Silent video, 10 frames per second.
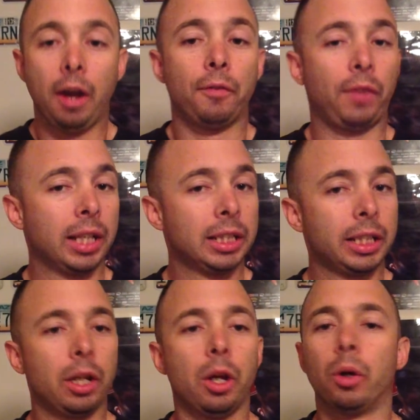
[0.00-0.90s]
Finally,
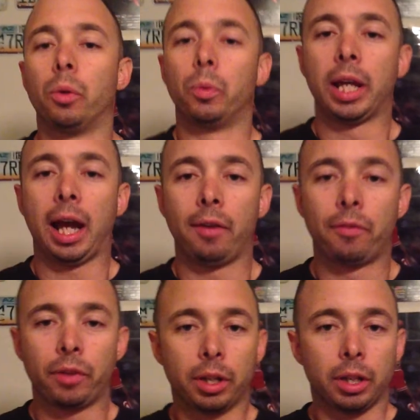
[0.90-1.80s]
we have
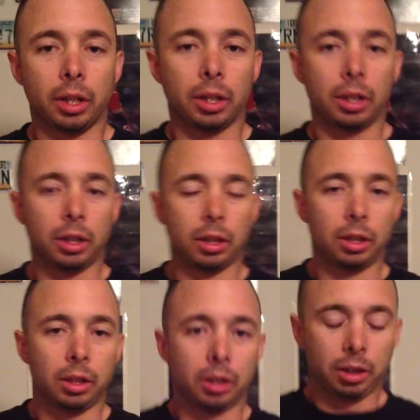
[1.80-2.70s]

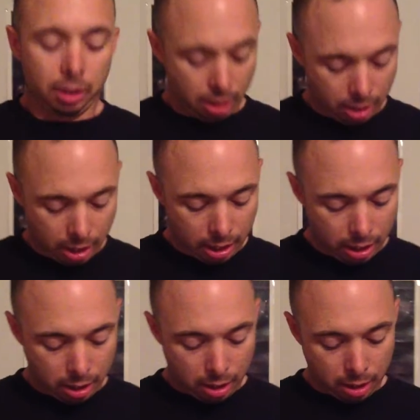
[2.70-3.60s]

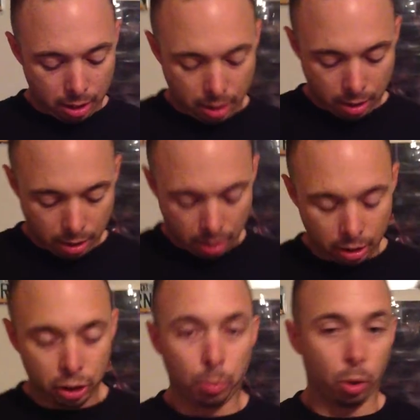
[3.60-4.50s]
the
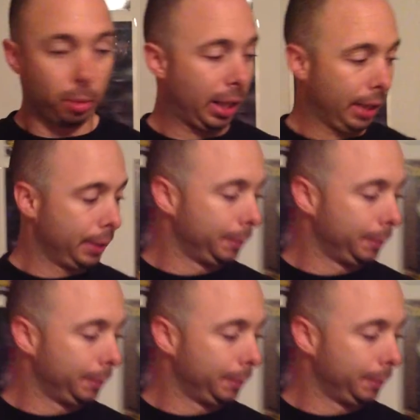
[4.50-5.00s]
sport bike.